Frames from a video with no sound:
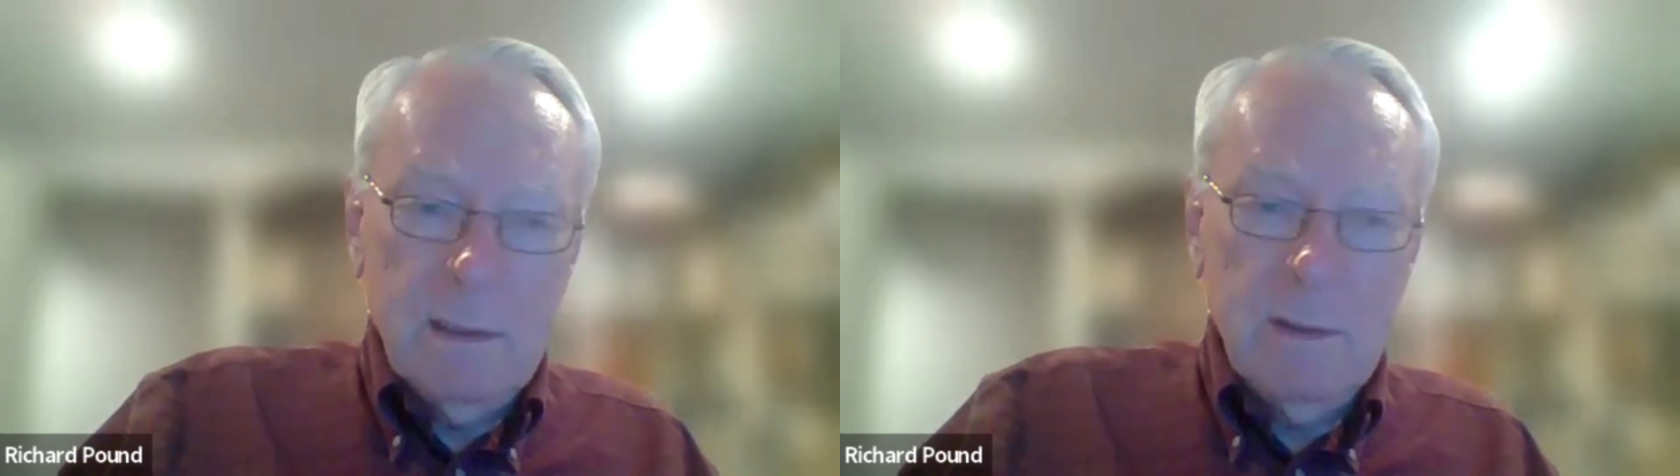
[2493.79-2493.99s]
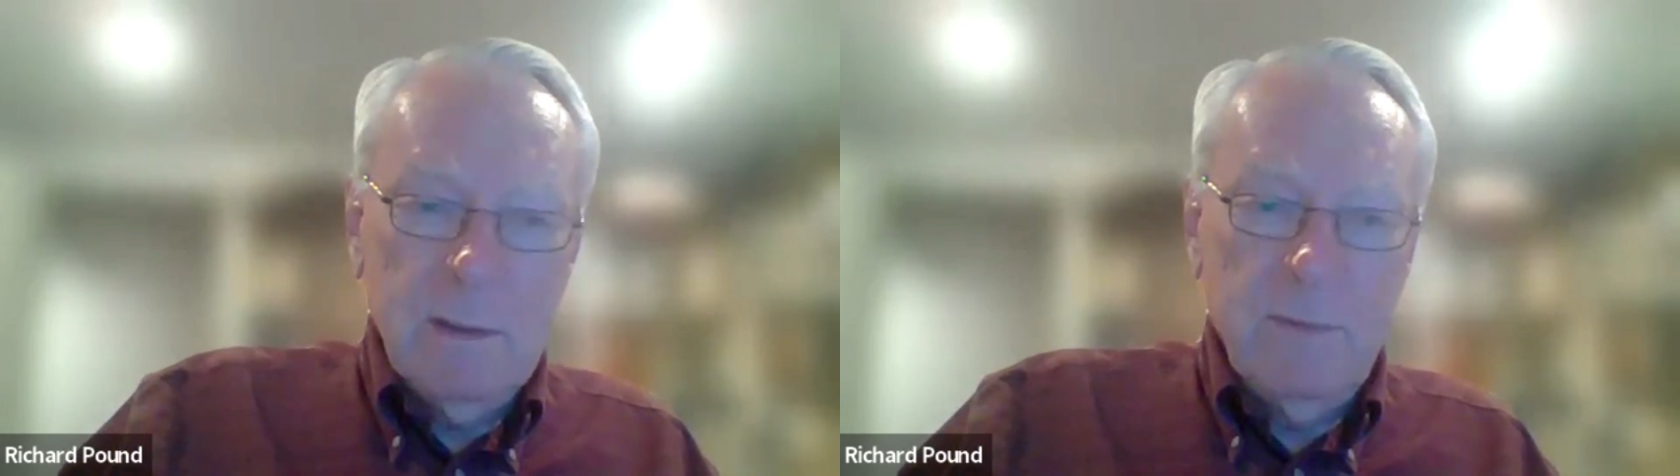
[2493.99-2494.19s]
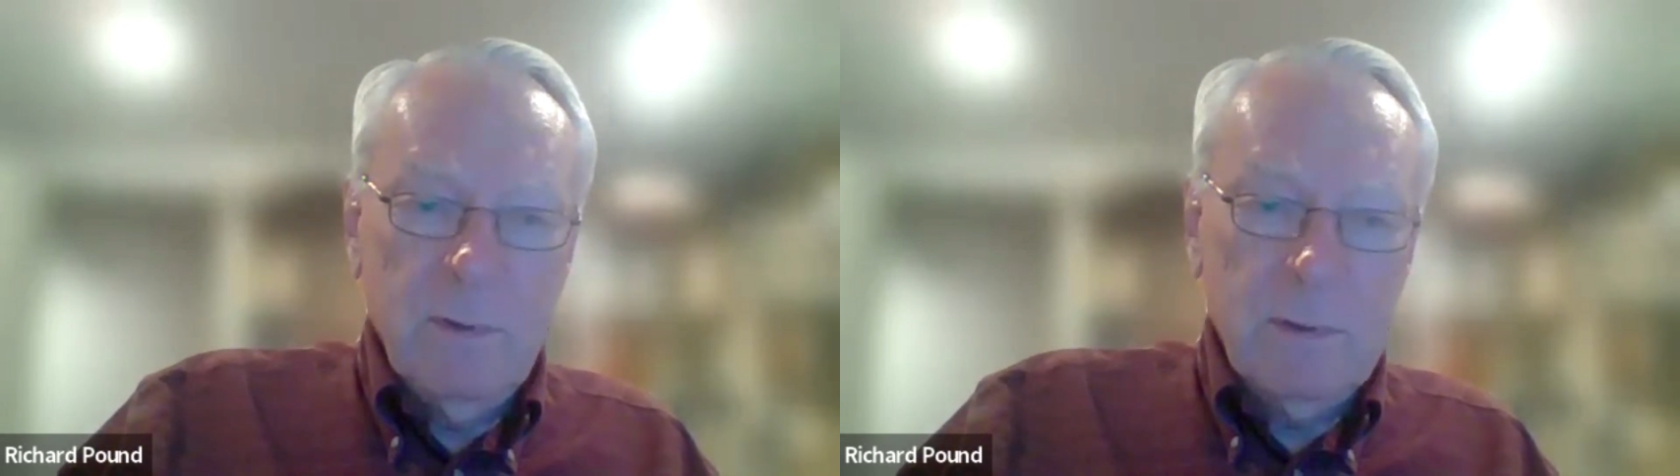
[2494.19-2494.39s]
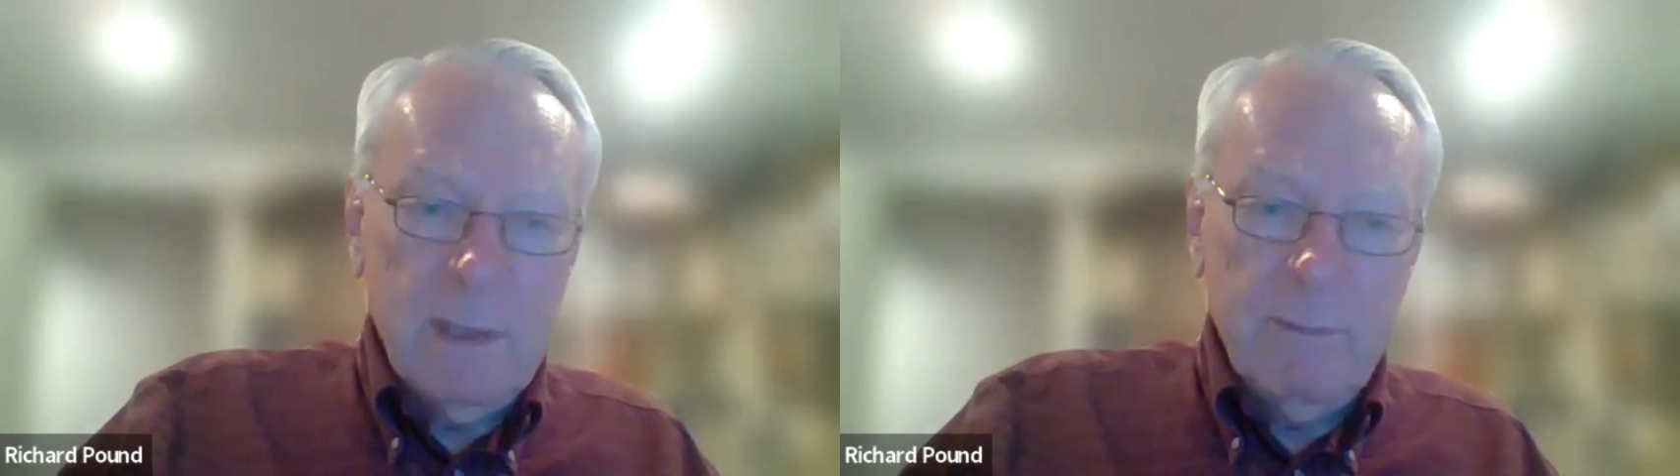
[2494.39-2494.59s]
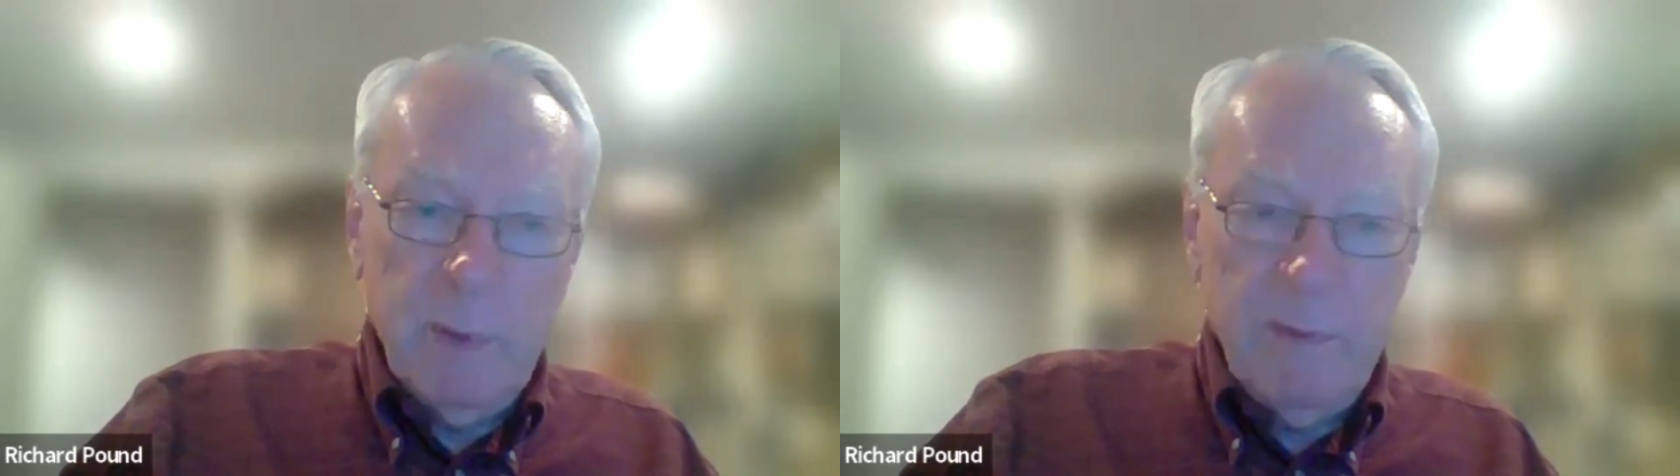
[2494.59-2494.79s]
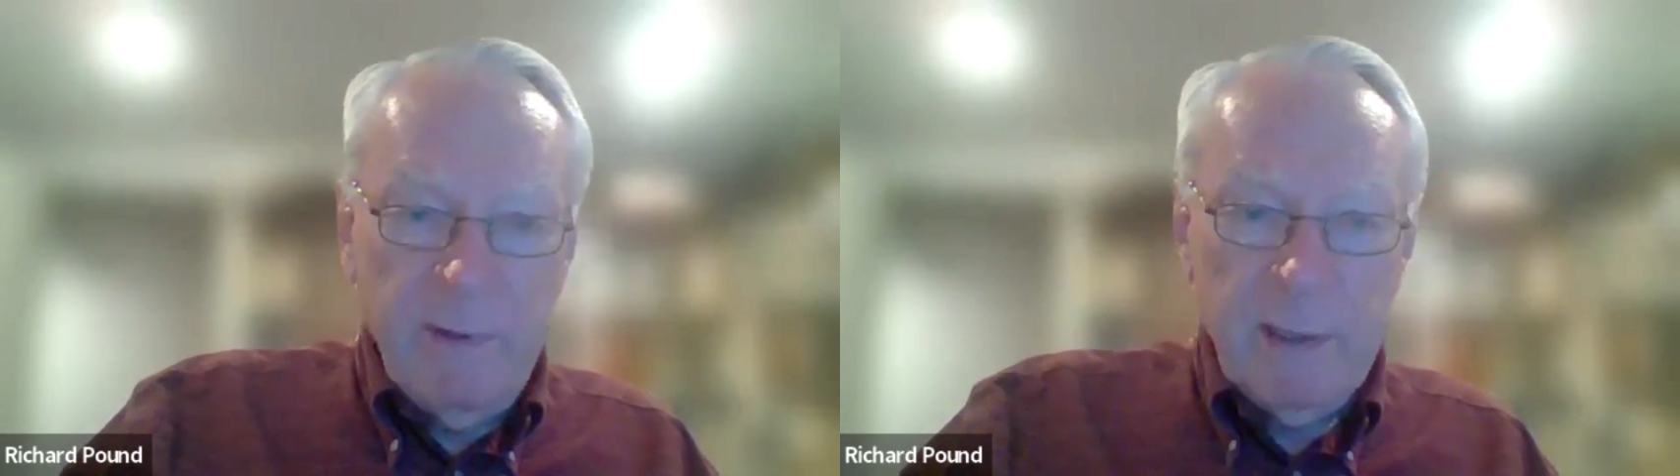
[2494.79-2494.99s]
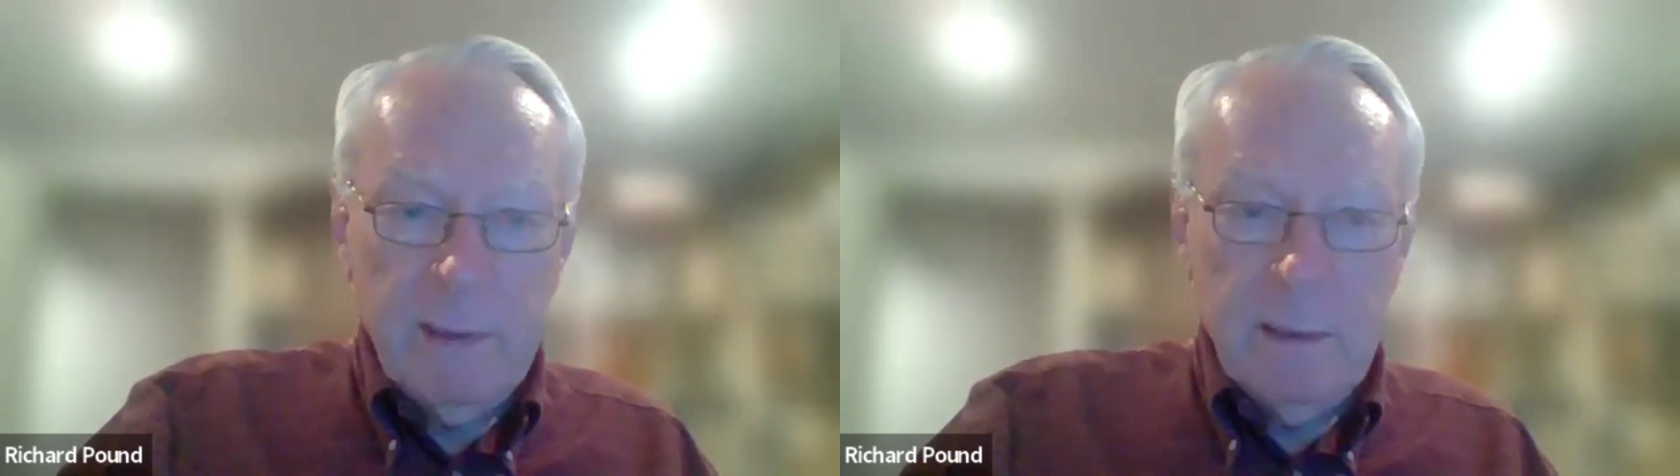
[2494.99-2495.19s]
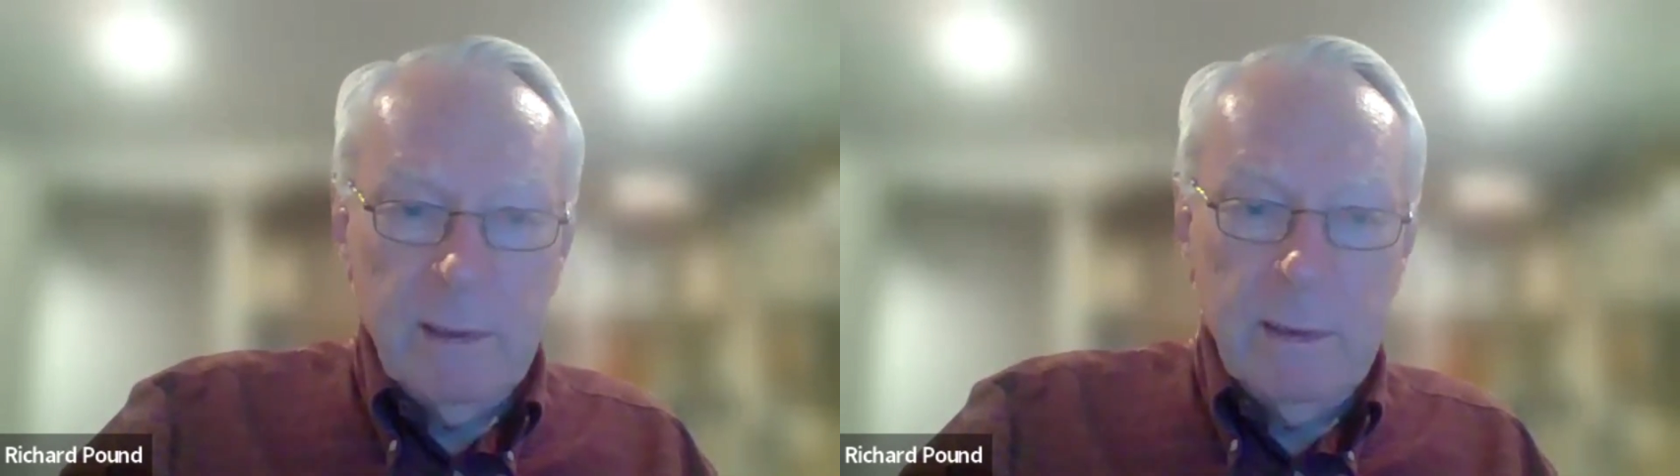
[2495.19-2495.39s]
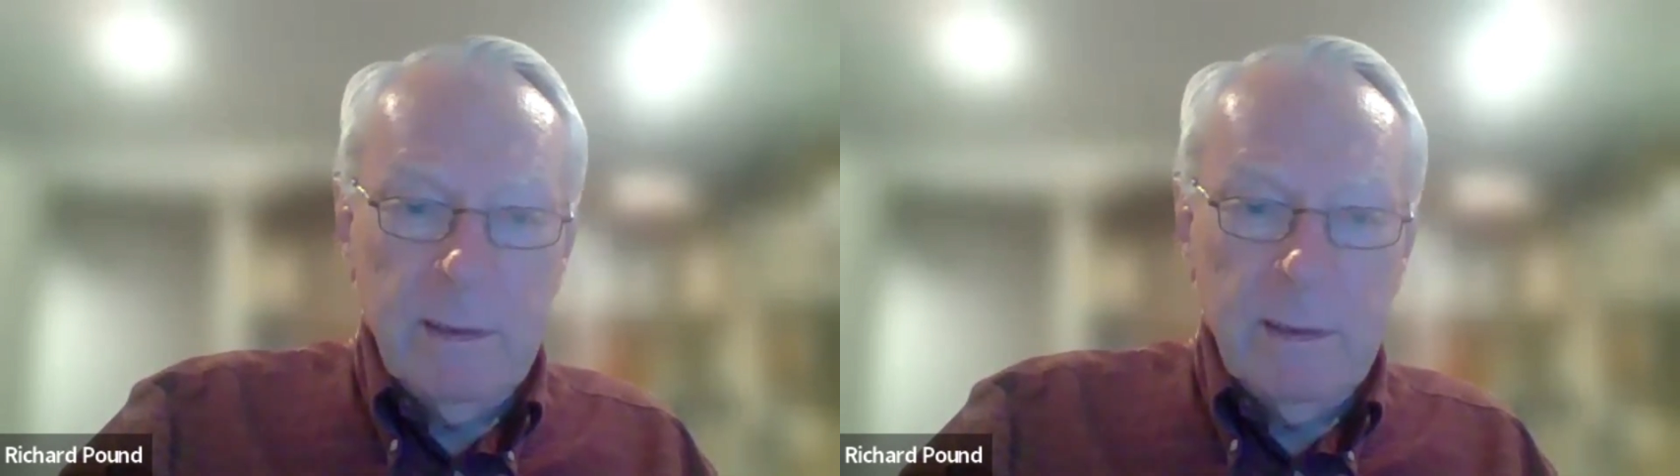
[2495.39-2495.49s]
you folks have perfected in